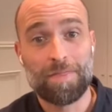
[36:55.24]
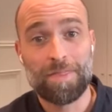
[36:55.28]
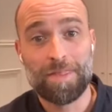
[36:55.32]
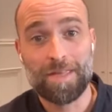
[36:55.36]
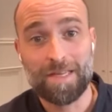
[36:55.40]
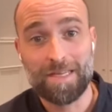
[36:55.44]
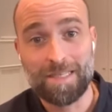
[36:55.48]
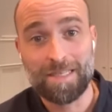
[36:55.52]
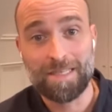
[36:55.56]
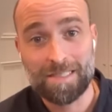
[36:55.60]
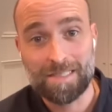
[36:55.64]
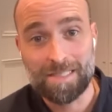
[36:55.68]

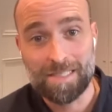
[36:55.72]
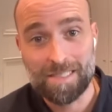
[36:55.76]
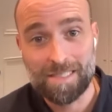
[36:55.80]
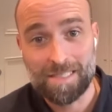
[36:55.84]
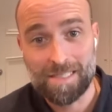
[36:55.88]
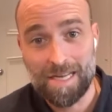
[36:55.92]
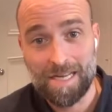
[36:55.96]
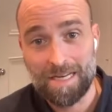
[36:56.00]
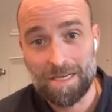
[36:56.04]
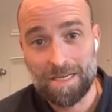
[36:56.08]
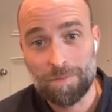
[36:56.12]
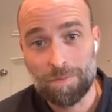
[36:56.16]
the
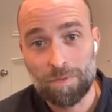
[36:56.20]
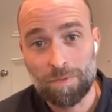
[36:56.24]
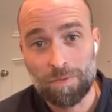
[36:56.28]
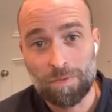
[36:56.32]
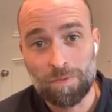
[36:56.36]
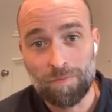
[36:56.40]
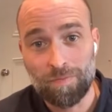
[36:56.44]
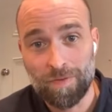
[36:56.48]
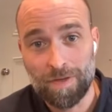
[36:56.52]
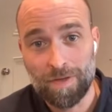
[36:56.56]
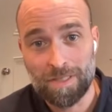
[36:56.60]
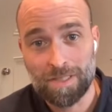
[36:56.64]

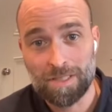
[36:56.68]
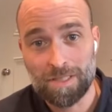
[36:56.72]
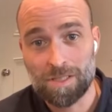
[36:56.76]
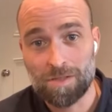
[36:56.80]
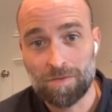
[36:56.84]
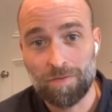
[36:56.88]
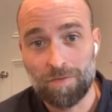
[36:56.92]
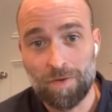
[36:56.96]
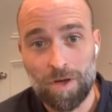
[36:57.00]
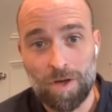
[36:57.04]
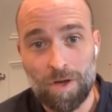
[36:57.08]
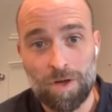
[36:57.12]
sustainable features
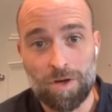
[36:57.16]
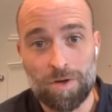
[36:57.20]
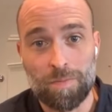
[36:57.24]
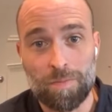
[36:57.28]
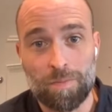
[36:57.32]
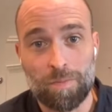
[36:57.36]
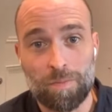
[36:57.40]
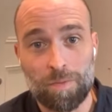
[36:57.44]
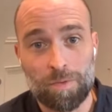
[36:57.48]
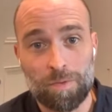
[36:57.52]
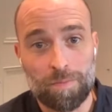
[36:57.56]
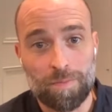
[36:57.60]
of a
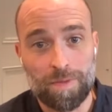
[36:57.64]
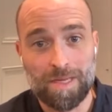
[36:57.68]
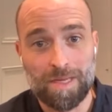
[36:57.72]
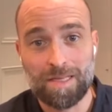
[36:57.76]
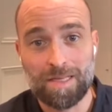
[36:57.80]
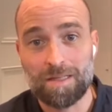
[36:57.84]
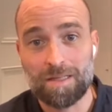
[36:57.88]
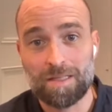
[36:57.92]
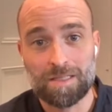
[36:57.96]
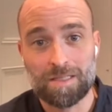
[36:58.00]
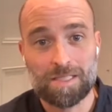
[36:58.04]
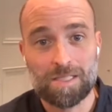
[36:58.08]
home will
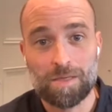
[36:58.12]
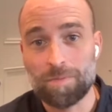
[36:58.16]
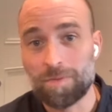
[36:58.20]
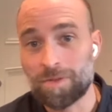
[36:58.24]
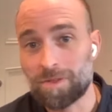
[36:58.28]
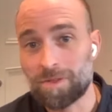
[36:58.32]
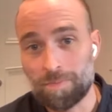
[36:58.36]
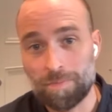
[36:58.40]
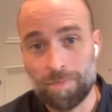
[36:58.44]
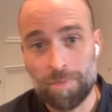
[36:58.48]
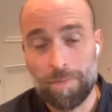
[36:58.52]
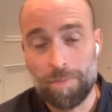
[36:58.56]
mean that
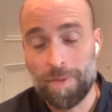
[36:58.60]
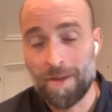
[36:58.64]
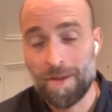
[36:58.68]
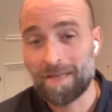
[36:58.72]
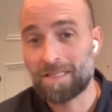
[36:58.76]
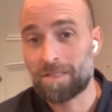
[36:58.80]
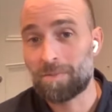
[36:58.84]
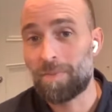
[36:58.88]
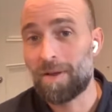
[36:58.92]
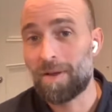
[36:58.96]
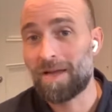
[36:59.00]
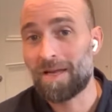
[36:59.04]
someone's
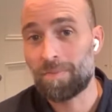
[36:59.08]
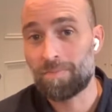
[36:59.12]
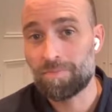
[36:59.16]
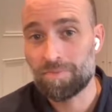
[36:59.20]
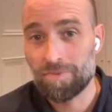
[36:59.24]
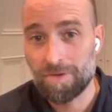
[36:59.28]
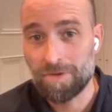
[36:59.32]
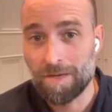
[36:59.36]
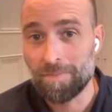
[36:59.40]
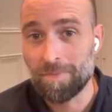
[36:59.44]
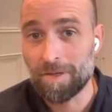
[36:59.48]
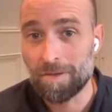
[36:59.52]
prepared to pay a
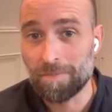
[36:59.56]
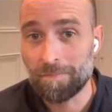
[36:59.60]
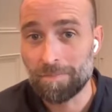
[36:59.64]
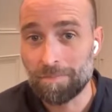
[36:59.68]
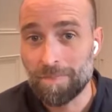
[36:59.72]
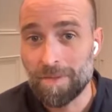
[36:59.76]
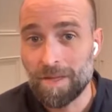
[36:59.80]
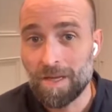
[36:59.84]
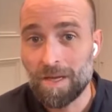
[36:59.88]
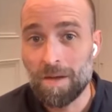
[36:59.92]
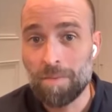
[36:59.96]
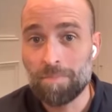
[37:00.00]
premium.
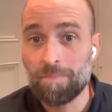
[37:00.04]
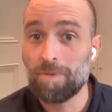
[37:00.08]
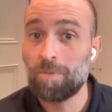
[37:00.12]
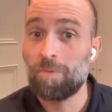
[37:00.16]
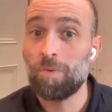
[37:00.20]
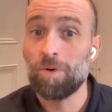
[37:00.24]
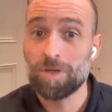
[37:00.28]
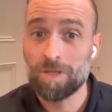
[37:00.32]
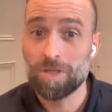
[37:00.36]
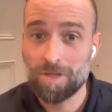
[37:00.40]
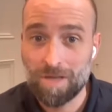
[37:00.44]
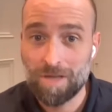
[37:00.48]
But
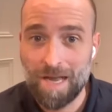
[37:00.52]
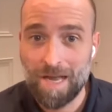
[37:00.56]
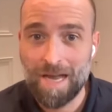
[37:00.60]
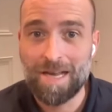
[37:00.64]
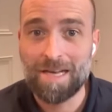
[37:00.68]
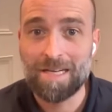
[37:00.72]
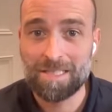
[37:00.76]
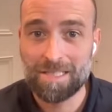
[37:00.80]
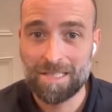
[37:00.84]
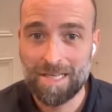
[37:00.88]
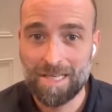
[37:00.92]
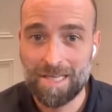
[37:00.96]
what you
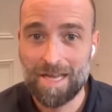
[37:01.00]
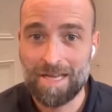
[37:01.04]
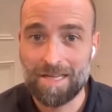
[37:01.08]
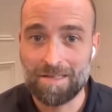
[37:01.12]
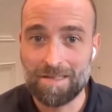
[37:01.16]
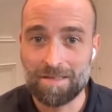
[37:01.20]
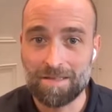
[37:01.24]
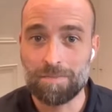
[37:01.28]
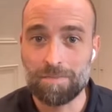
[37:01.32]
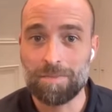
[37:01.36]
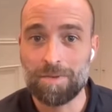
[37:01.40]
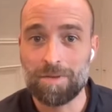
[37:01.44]
can
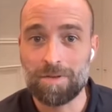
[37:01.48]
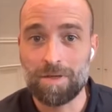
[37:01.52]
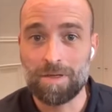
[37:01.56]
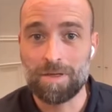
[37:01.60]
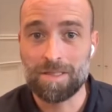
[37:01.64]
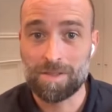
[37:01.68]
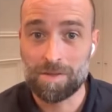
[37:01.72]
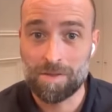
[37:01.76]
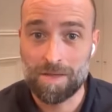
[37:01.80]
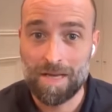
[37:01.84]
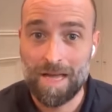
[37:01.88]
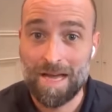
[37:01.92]
educate them
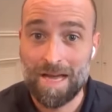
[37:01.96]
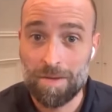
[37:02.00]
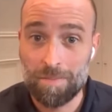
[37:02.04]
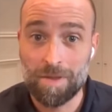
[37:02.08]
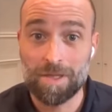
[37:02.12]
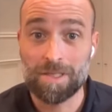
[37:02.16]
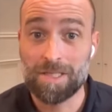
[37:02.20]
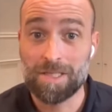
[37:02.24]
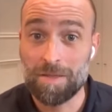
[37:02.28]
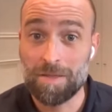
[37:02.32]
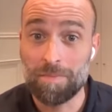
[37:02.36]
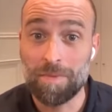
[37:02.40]
is how
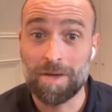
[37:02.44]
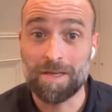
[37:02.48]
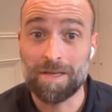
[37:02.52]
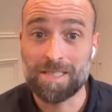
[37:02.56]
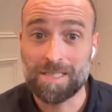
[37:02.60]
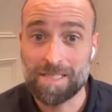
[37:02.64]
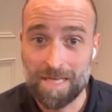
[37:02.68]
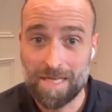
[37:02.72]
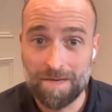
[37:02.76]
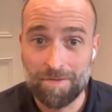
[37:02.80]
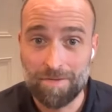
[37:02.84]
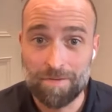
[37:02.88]
much it might
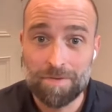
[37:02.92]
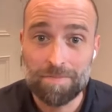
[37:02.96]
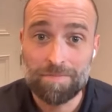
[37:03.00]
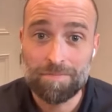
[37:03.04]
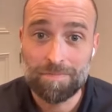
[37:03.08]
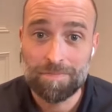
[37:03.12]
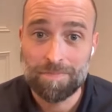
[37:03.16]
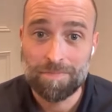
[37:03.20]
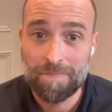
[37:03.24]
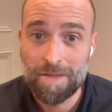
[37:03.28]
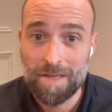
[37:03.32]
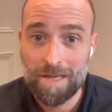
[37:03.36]
save them,
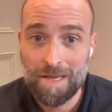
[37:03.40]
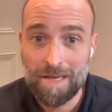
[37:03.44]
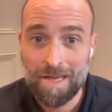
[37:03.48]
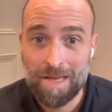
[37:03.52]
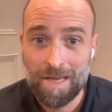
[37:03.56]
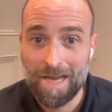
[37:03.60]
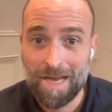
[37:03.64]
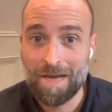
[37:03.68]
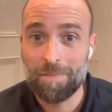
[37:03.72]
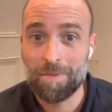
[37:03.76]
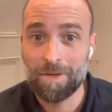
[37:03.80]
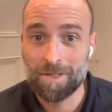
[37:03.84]

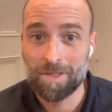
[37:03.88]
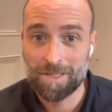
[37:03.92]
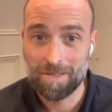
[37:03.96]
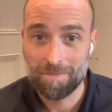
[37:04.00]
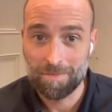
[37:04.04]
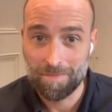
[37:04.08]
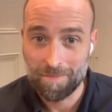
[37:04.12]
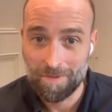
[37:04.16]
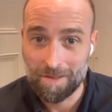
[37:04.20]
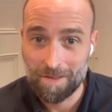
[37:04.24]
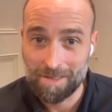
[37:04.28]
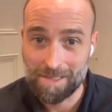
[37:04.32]
how much
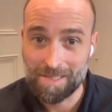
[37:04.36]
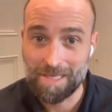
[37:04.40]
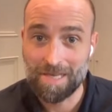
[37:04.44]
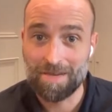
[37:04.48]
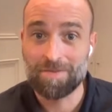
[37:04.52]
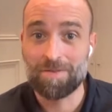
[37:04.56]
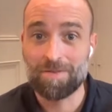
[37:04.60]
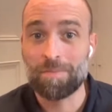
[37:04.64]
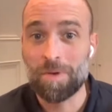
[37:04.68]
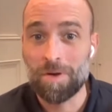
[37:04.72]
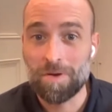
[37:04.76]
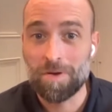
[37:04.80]
it might
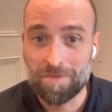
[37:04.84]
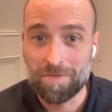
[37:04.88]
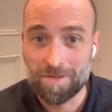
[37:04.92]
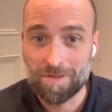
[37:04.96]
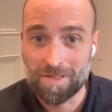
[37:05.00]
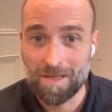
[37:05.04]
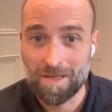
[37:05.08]
save them over the